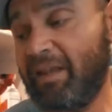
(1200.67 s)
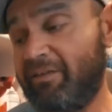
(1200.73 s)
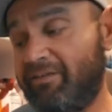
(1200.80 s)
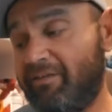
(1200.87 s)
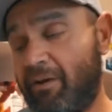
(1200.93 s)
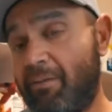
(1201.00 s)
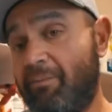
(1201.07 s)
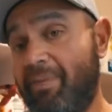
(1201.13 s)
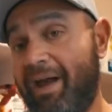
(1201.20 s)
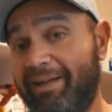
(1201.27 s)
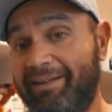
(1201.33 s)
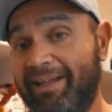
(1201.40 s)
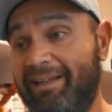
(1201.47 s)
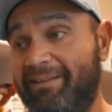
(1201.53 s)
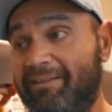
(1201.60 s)
Some
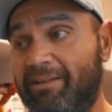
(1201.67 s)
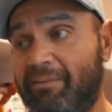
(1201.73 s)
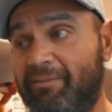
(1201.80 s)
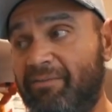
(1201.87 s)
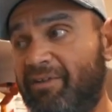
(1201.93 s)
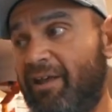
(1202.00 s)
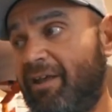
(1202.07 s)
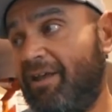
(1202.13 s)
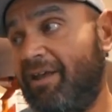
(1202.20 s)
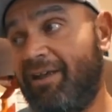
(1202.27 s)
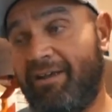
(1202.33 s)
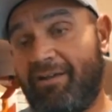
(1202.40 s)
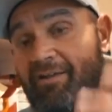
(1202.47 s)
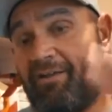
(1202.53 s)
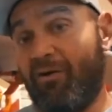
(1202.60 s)
magnesiums
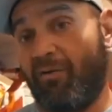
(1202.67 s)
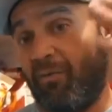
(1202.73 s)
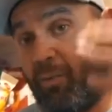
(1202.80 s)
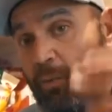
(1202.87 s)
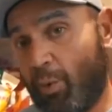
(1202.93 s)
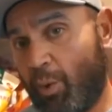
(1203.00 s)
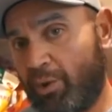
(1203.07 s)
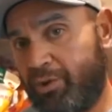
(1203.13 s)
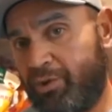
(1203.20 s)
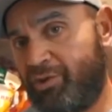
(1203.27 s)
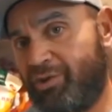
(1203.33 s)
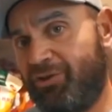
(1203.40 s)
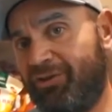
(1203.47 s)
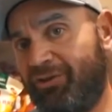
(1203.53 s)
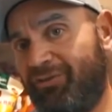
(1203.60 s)
go
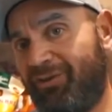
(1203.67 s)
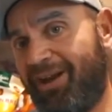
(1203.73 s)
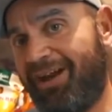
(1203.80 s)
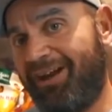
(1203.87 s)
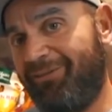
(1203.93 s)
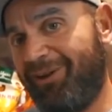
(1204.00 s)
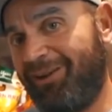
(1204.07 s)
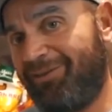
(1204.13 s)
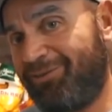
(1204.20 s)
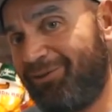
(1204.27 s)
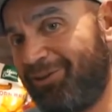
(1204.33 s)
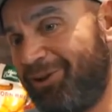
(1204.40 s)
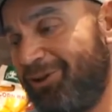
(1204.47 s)
whoosh, flying right through